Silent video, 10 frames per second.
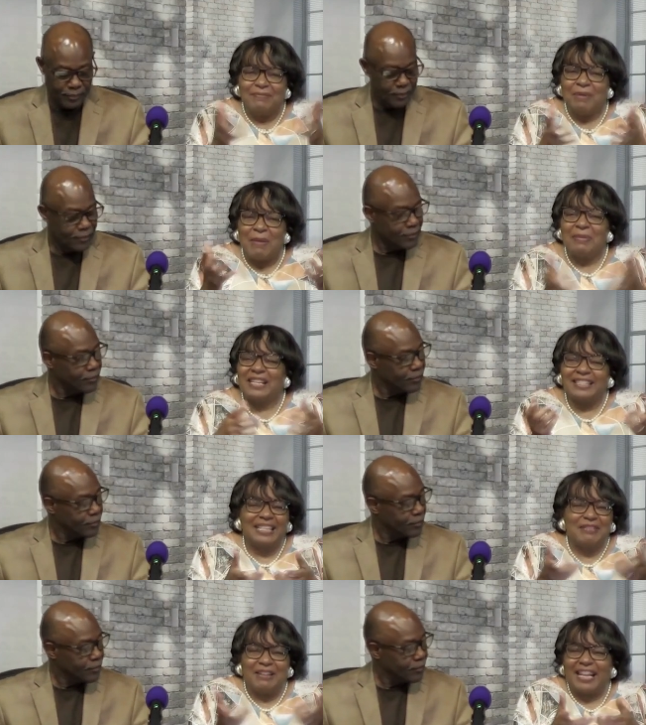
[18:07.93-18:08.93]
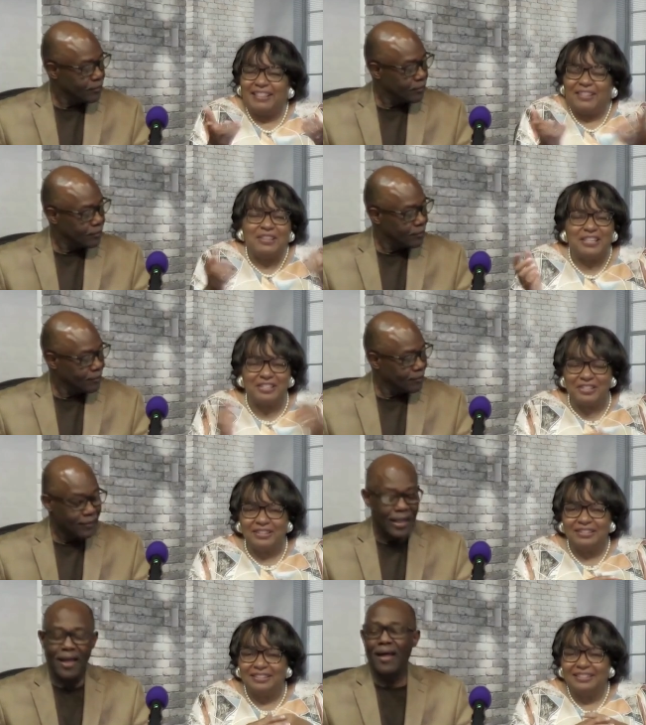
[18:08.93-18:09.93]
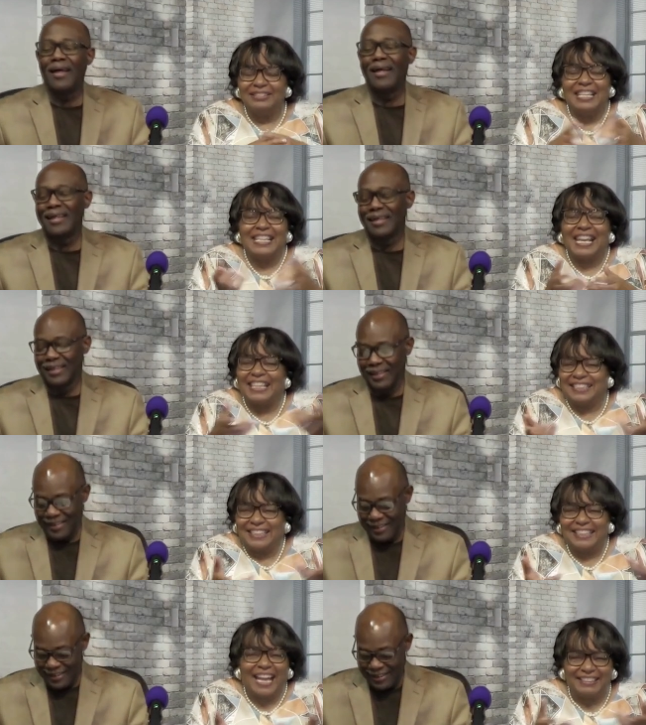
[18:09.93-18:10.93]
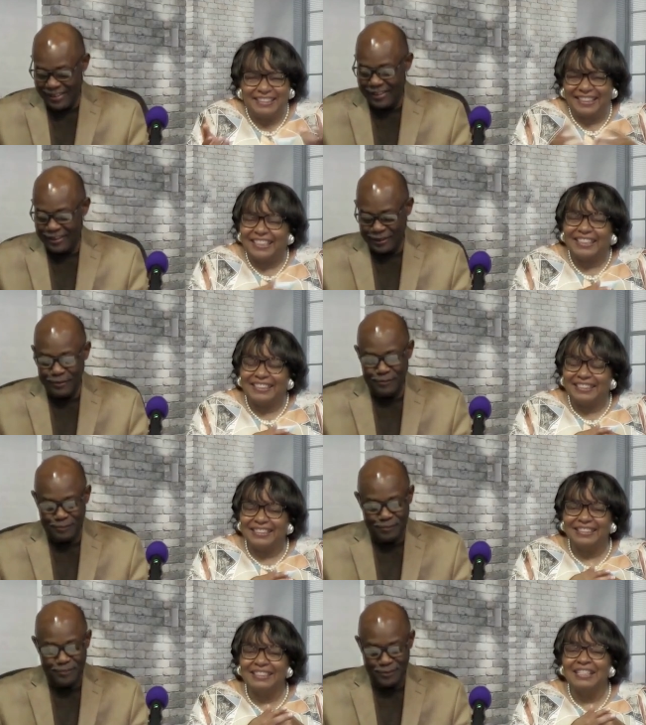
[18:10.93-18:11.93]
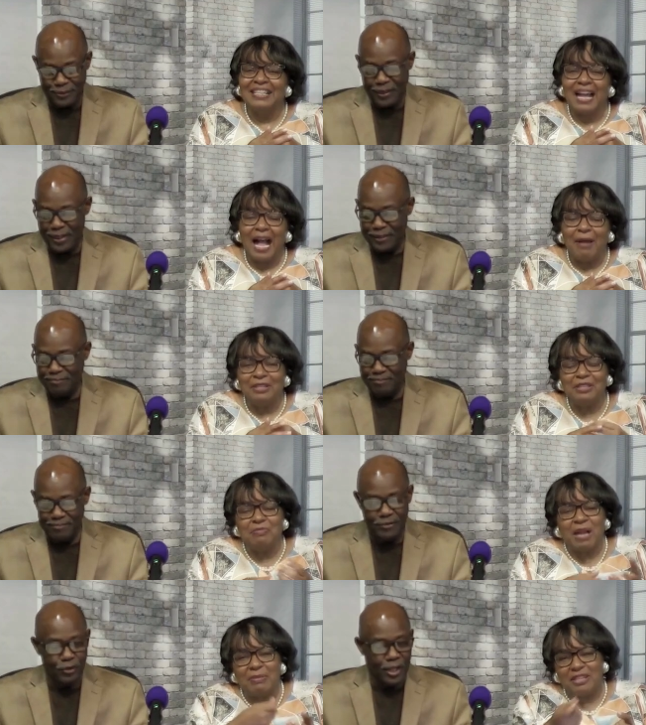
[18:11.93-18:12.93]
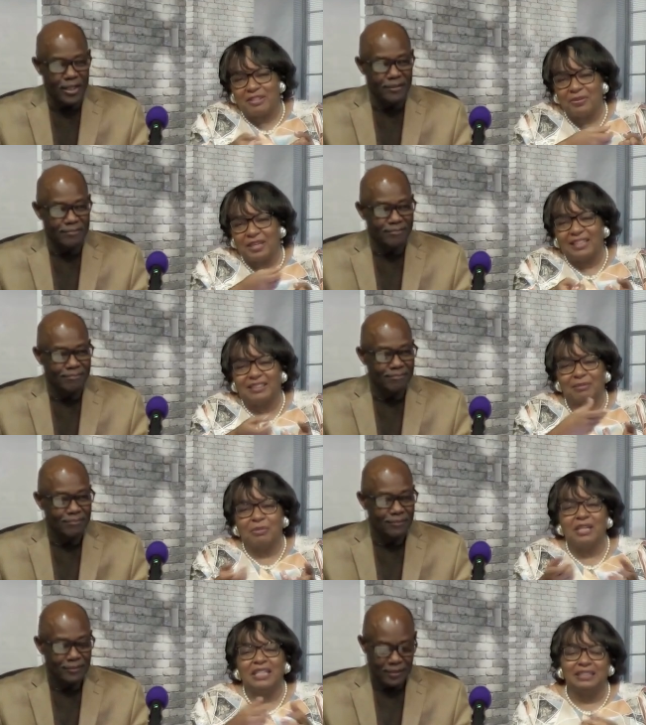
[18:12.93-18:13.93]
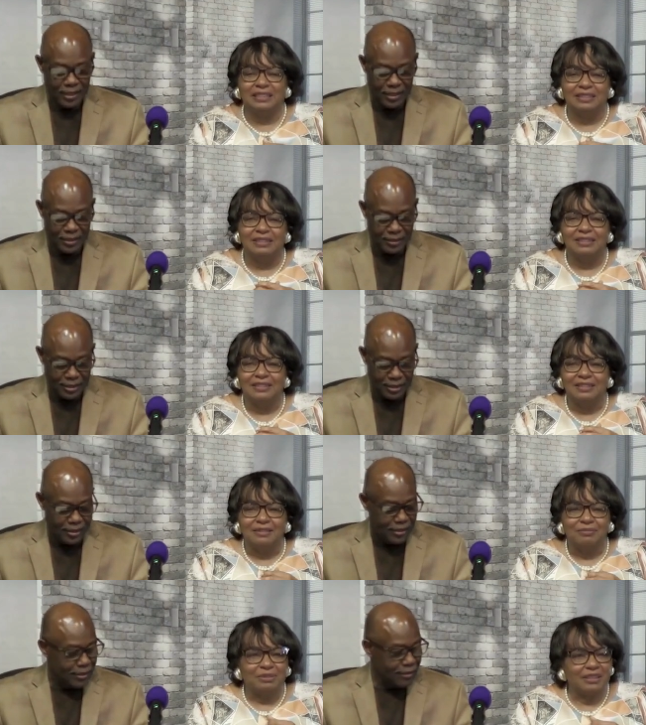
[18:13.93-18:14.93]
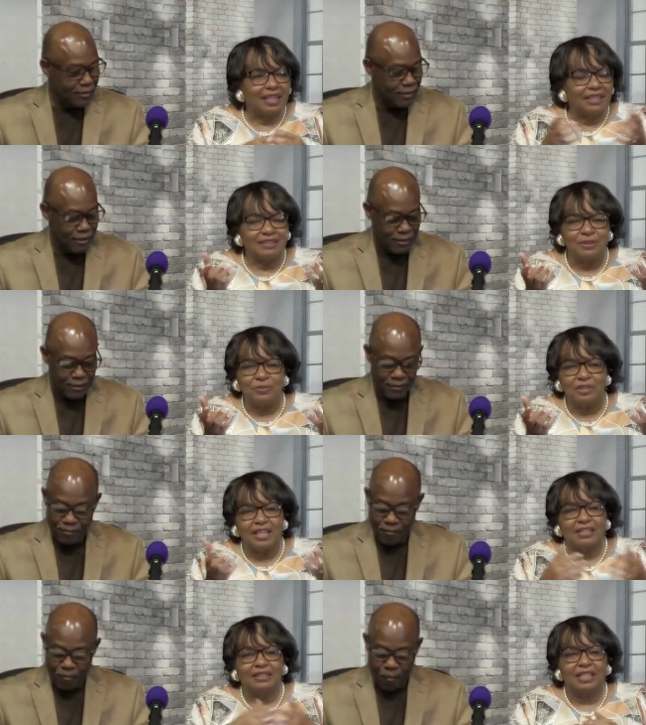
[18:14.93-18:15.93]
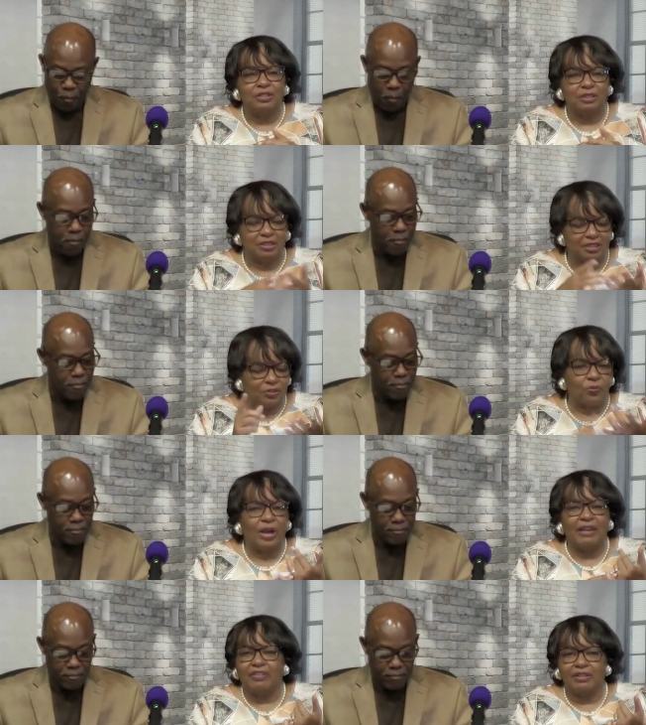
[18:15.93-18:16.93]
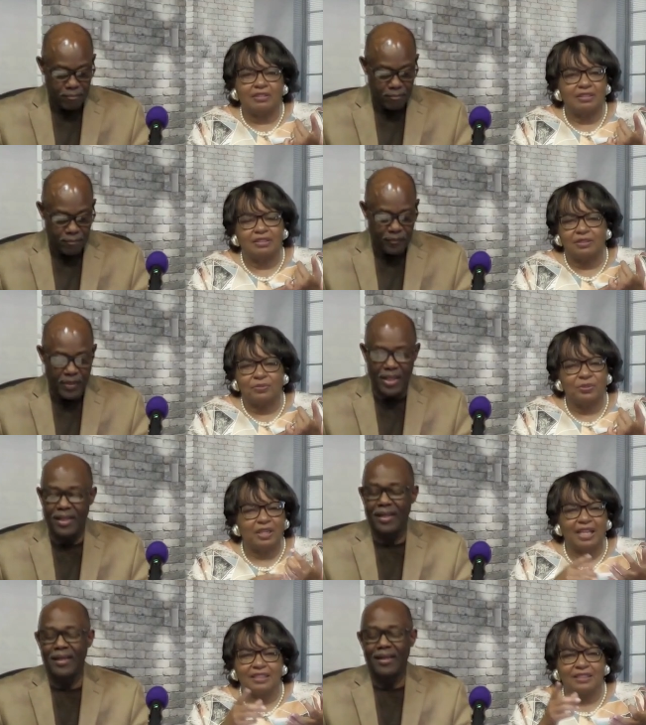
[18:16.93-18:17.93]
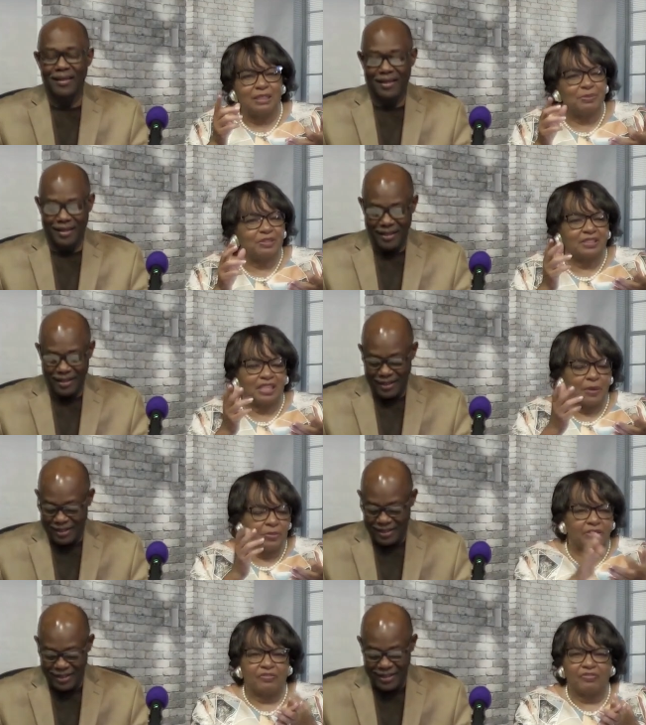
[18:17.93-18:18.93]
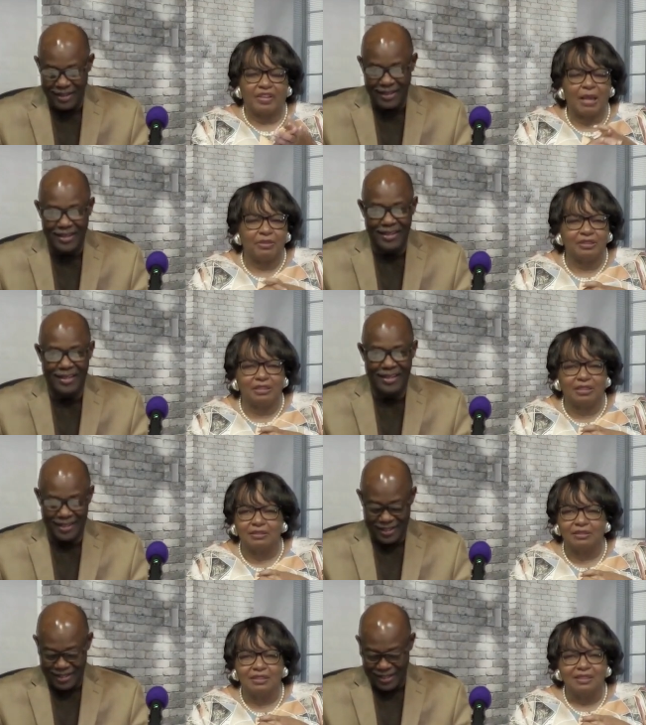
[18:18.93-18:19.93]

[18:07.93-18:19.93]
Speaker 1: People can see right through you. You ain't got your life together. Right. I mean, you might That's be right. throwing out the money. Uh-huh. But like I said, when the last time you took your wife out to dinner? When the last time you spent time with your family? You know,